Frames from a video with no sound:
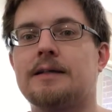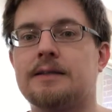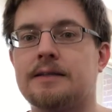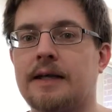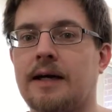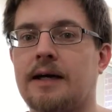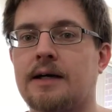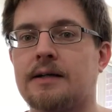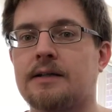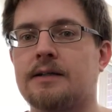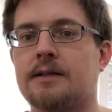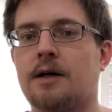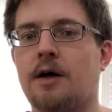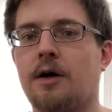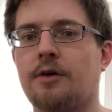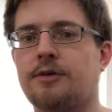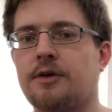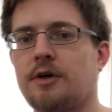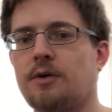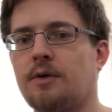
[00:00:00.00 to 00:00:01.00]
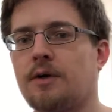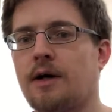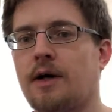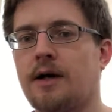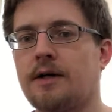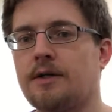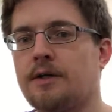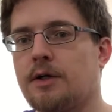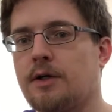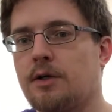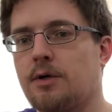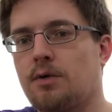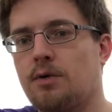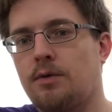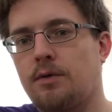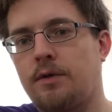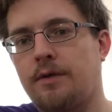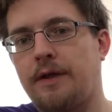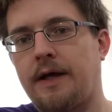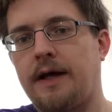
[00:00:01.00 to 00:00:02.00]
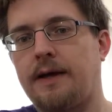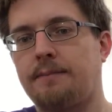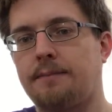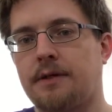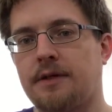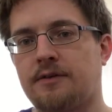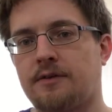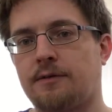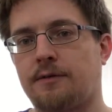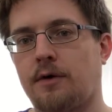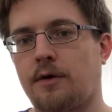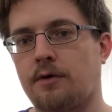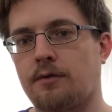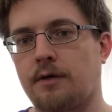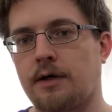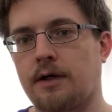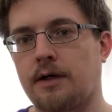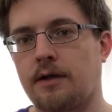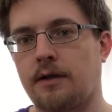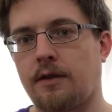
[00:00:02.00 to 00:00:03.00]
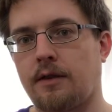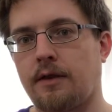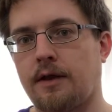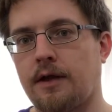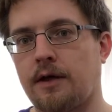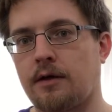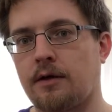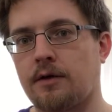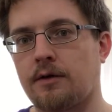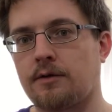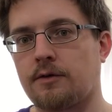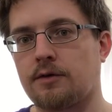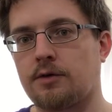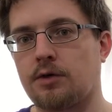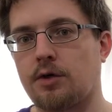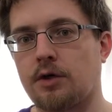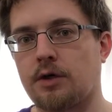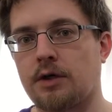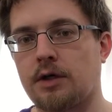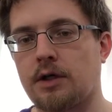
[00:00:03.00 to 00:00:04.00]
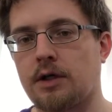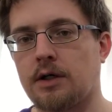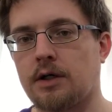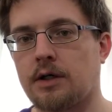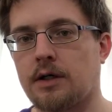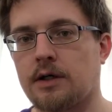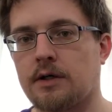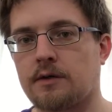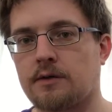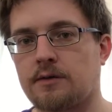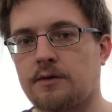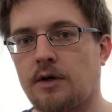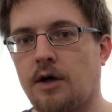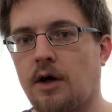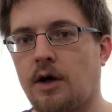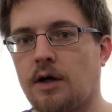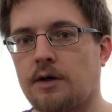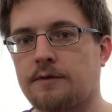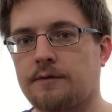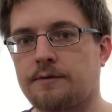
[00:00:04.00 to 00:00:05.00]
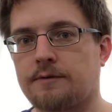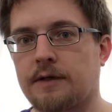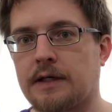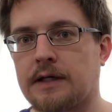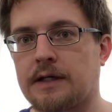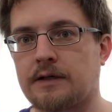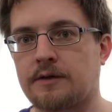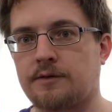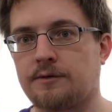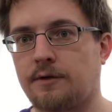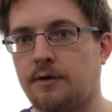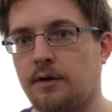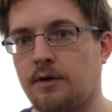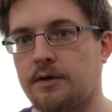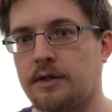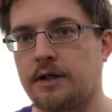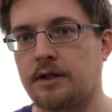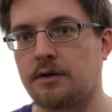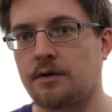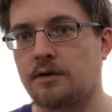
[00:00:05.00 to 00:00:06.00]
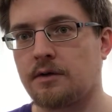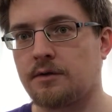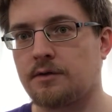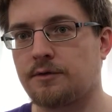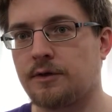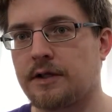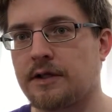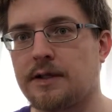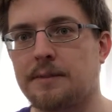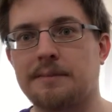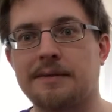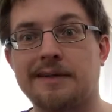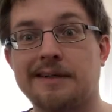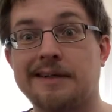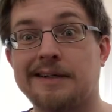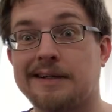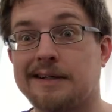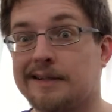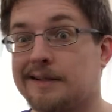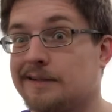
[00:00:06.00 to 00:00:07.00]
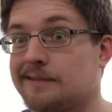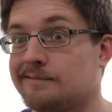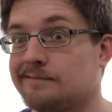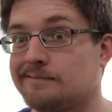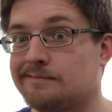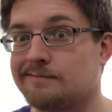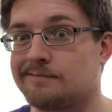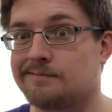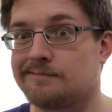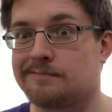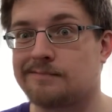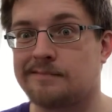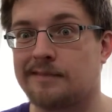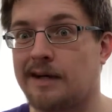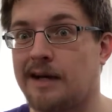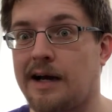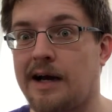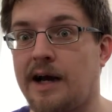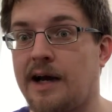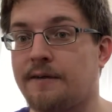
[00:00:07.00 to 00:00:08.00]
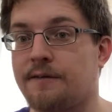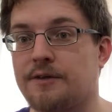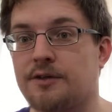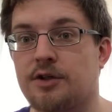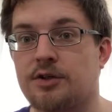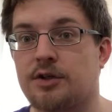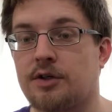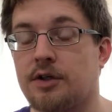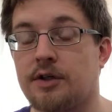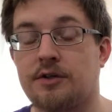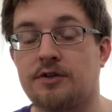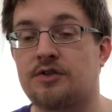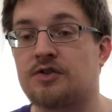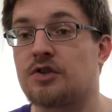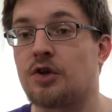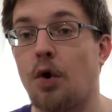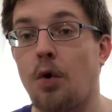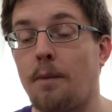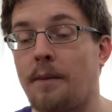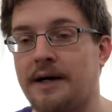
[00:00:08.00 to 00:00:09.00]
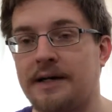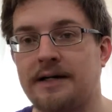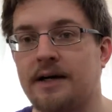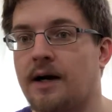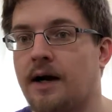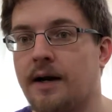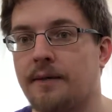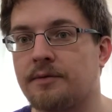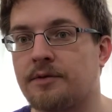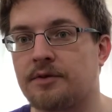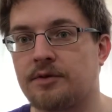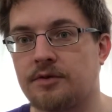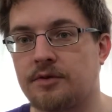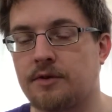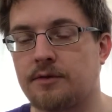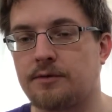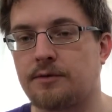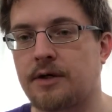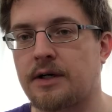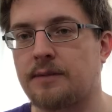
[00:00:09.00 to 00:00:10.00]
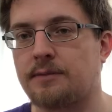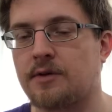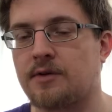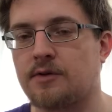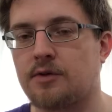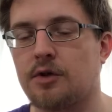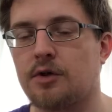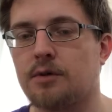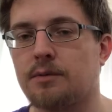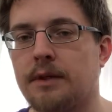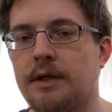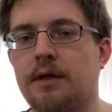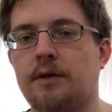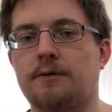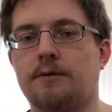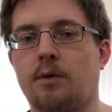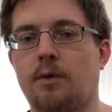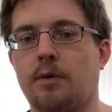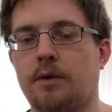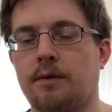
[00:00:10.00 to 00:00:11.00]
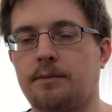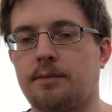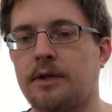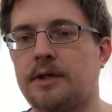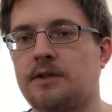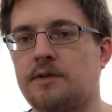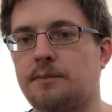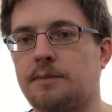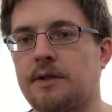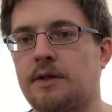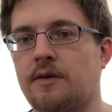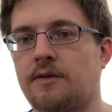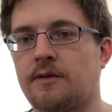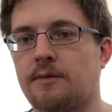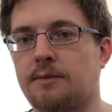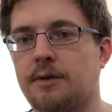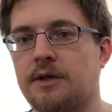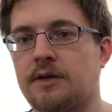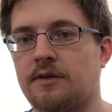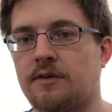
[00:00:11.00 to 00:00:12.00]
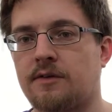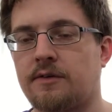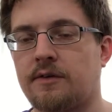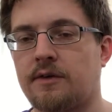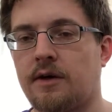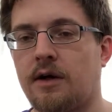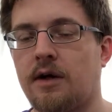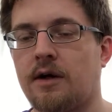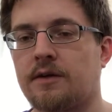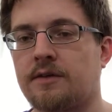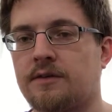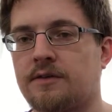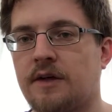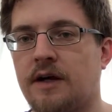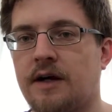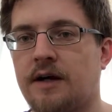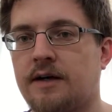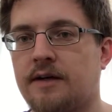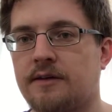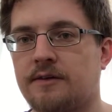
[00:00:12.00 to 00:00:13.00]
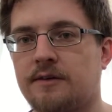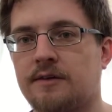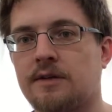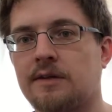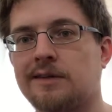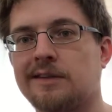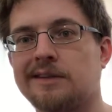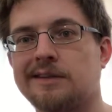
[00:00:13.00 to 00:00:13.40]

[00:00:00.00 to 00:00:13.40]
Yeah. Also, I know that piece of art right there is crooked and stuff, and it's fallen down in its frame. I've adjusted it so many times. It's just the frame is too big for the print because the print is an odd size.